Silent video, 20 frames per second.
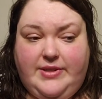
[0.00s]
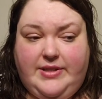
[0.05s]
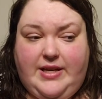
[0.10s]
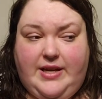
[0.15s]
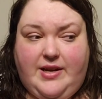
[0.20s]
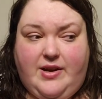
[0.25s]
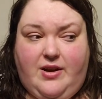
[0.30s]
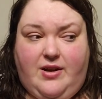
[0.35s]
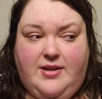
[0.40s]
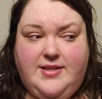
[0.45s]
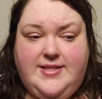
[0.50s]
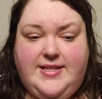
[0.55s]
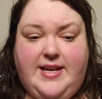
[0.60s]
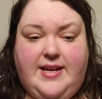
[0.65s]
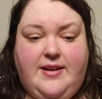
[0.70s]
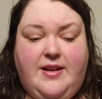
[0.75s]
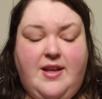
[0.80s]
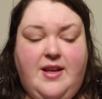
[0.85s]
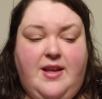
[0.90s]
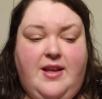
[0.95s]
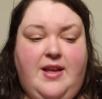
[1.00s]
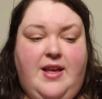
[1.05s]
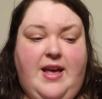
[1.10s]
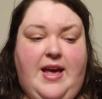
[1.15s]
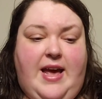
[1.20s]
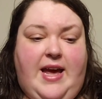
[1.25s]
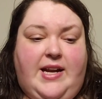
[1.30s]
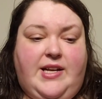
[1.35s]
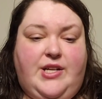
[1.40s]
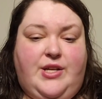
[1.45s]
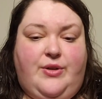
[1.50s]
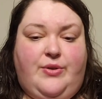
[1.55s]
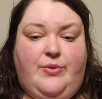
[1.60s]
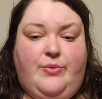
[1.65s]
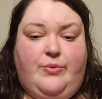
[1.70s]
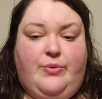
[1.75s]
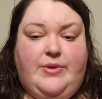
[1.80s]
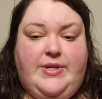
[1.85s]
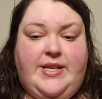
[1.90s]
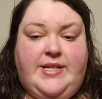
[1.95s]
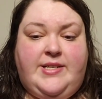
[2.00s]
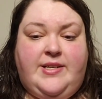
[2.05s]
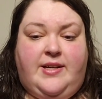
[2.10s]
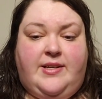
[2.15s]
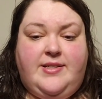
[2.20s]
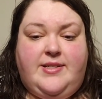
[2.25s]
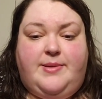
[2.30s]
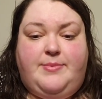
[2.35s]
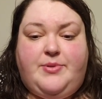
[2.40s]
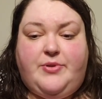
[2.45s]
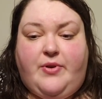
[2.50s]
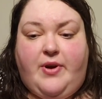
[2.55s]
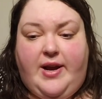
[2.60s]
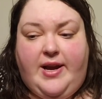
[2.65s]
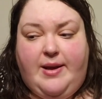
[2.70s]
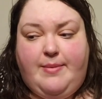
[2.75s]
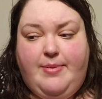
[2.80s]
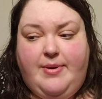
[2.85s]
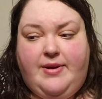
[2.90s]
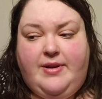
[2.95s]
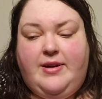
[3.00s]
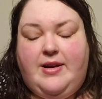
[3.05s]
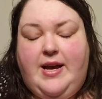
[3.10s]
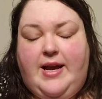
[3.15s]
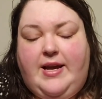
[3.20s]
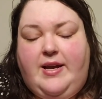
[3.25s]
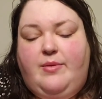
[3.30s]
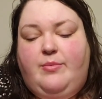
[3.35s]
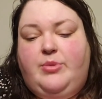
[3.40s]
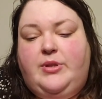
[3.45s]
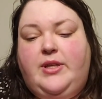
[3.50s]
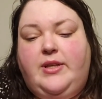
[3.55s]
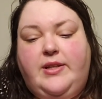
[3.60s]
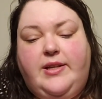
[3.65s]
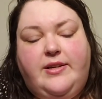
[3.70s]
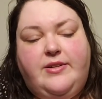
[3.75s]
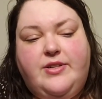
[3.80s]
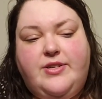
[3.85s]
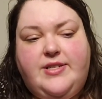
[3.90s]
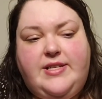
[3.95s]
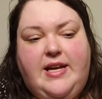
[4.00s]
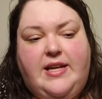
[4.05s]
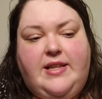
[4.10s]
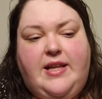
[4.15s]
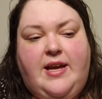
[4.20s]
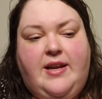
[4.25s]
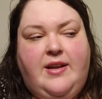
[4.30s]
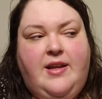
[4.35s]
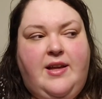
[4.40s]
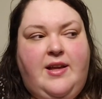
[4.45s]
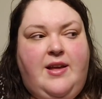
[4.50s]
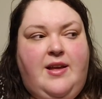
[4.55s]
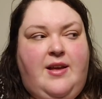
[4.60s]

uh, content and you need to unsubscribe. I completely understand that.